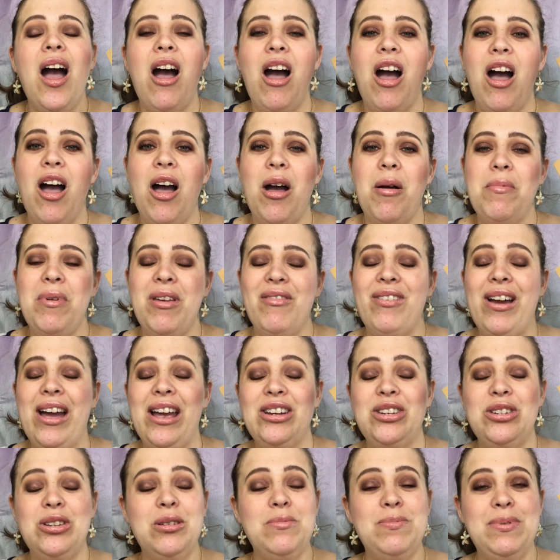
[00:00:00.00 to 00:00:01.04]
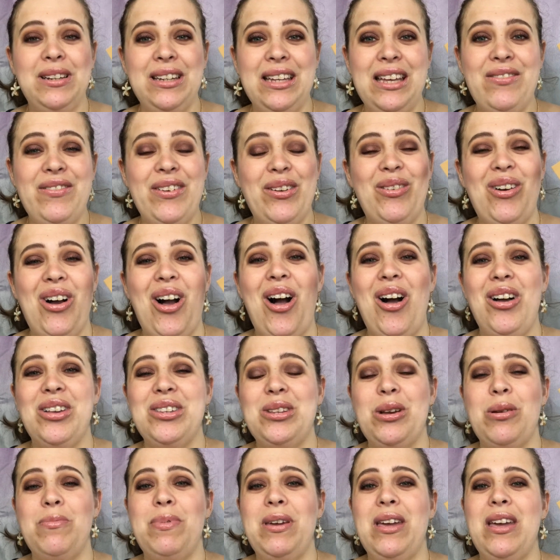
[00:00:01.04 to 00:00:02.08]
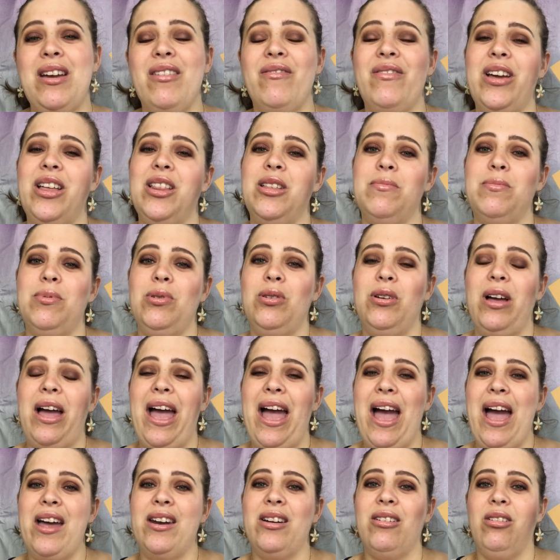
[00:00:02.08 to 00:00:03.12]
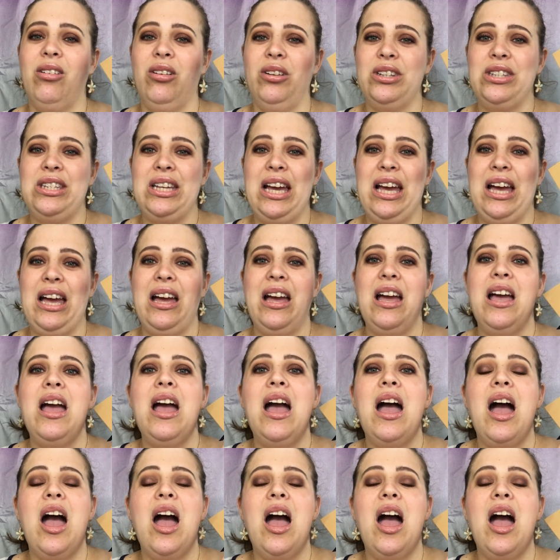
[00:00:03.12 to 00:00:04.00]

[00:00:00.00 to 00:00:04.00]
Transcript: Um, if I do believe it will also be available at Ulta